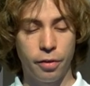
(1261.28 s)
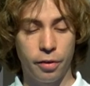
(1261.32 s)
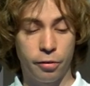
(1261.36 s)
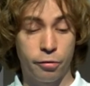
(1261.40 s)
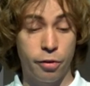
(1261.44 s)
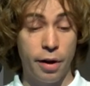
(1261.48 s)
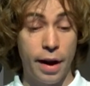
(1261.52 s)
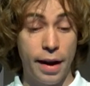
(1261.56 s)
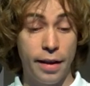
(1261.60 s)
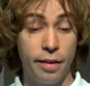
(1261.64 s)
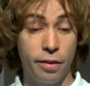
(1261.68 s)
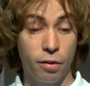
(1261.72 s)

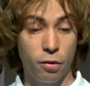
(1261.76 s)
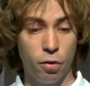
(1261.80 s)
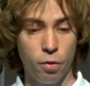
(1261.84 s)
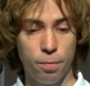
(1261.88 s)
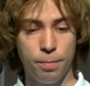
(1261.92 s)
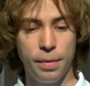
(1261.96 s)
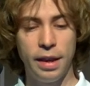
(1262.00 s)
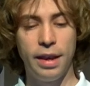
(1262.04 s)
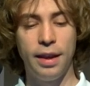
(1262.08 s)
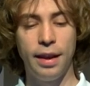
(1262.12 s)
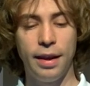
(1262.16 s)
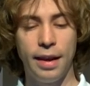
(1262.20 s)
tries to
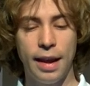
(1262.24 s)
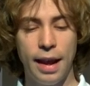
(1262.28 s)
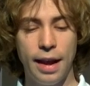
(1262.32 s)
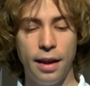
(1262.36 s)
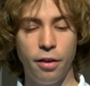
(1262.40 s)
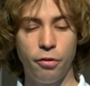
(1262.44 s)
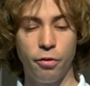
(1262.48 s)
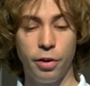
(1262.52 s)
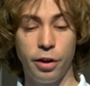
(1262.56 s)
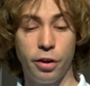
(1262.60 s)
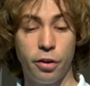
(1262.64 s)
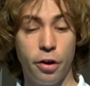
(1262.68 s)

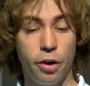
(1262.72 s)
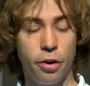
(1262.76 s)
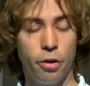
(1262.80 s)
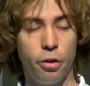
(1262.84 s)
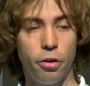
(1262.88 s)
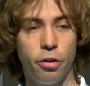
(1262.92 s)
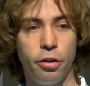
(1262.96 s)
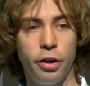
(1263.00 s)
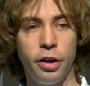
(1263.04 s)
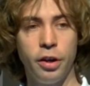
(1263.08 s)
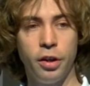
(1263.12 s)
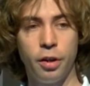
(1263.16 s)
mitigate
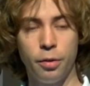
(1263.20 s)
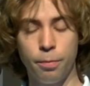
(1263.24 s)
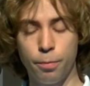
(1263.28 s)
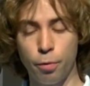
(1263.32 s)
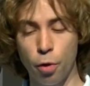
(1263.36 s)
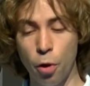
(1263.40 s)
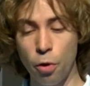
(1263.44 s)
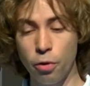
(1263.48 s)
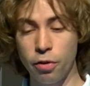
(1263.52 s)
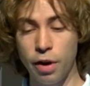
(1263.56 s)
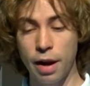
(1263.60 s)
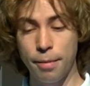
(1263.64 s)
return-oriented
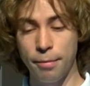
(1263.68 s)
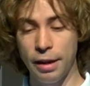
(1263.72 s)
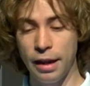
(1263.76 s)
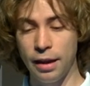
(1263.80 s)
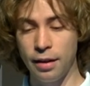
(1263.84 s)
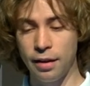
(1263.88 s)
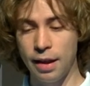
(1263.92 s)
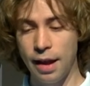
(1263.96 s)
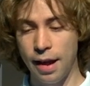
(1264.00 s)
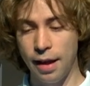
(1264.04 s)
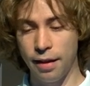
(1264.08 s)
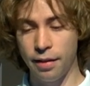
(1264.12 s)
programming
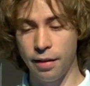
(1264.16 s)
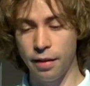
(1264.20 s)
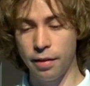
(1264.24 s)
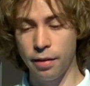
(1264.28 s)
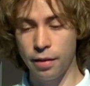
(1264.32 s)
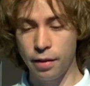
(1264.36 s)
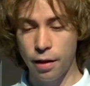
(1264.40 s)
attacks and